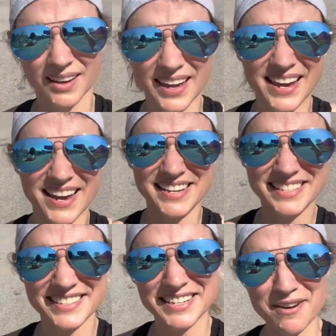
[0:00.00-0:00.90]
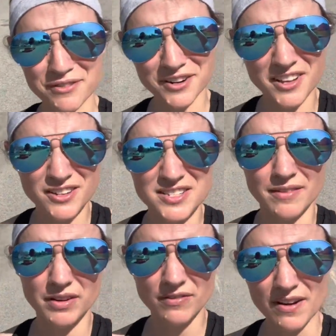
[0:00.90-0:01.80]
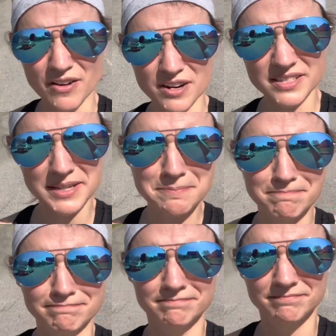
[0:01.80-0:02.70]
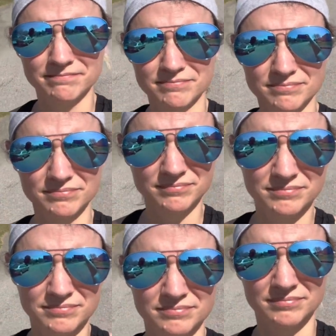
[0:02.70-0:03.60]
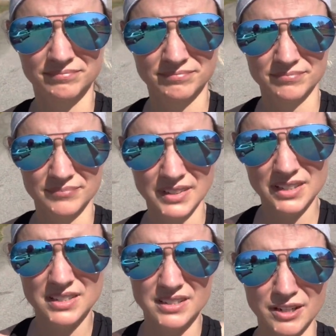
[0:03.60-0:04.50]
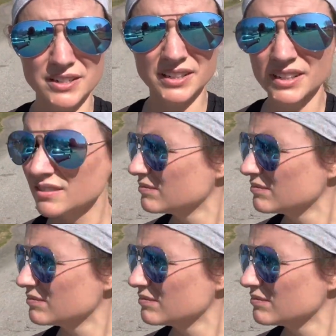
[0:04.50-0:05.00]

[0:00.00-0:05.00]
Hey guys, it's time for another 75 Hard tip. Just be it. Seriously?